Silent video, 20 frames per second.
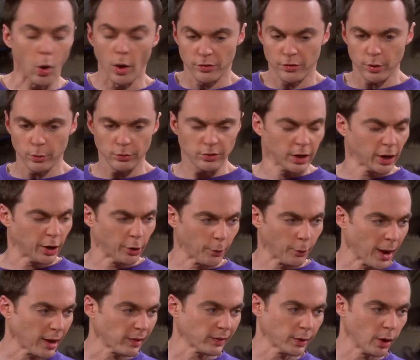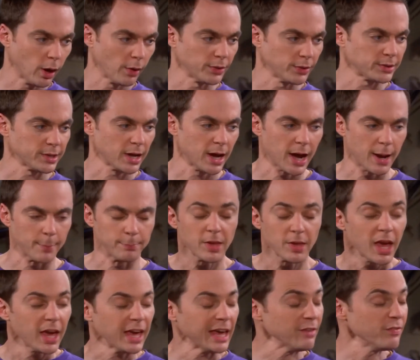Well, it's used incorrectly all the time.
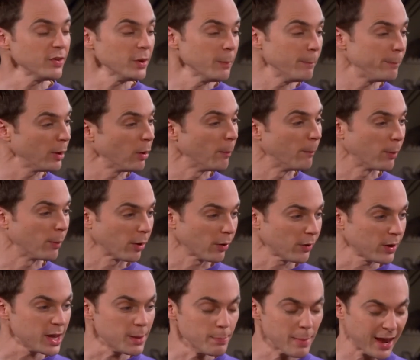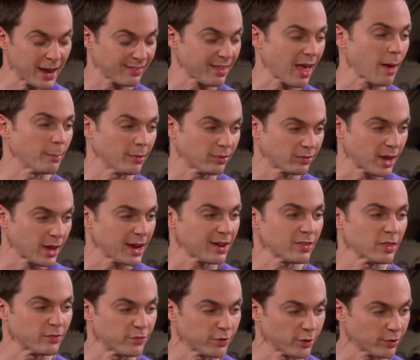Even Bill Murray makes that mistake
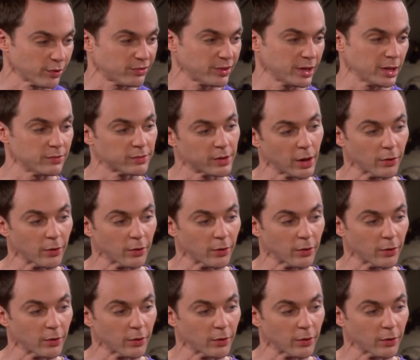in the first scene of